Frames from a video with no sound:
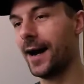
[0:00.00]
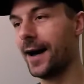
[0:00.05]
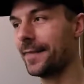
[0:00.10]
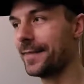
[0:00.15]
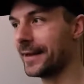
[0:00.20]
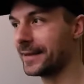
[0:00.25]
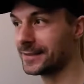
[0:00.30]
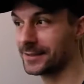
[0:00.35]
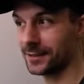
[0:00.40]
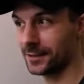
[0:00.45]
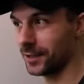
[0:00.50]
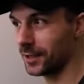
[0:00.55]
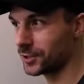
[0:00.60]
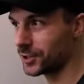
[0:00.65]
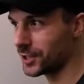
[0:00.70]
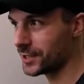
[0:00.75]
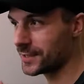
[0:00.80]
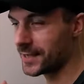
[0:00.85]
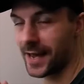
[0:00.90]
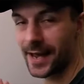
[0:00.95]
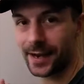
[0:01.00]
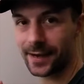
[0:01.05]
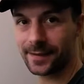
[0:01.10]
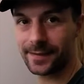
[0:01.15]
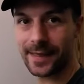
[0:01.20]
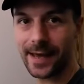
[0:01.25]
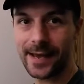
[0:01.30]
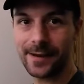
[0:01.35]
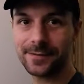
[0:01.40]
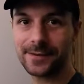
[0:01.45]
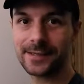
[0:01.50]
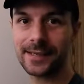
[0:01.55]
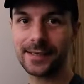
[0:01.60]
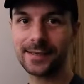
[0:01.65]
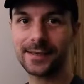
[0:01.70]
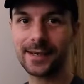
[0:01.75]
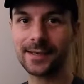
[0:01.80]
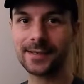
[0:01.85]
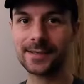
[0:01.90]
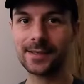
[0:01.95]
Thanks to Logitech, they've
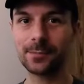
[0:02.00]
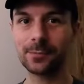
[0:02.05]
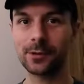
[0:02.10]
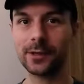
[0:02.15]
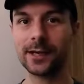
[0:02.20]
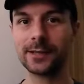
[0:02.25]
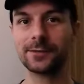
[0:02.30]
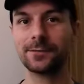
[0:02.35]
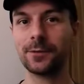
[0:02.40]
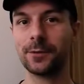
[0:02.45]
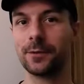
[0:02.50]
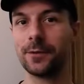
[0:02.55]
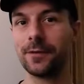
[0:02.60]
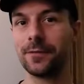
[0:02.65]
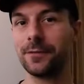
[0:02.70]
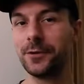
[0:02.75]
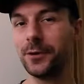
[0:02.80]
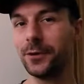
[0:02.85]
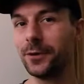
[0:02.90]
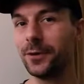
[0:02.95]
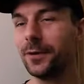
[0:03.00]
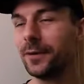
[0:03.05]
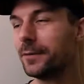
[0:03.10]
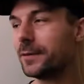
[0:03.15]
sent us a product for review,